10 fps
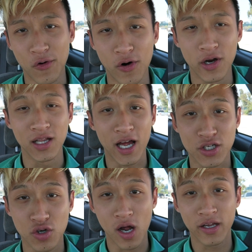for
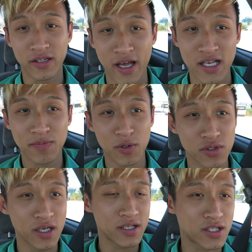electronic dance
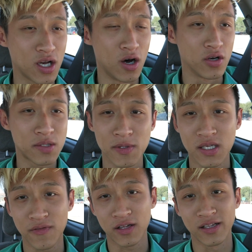music, so
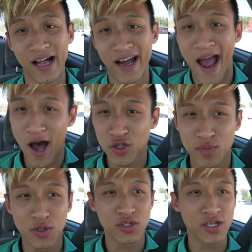specifically like house
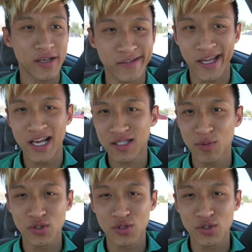music, dance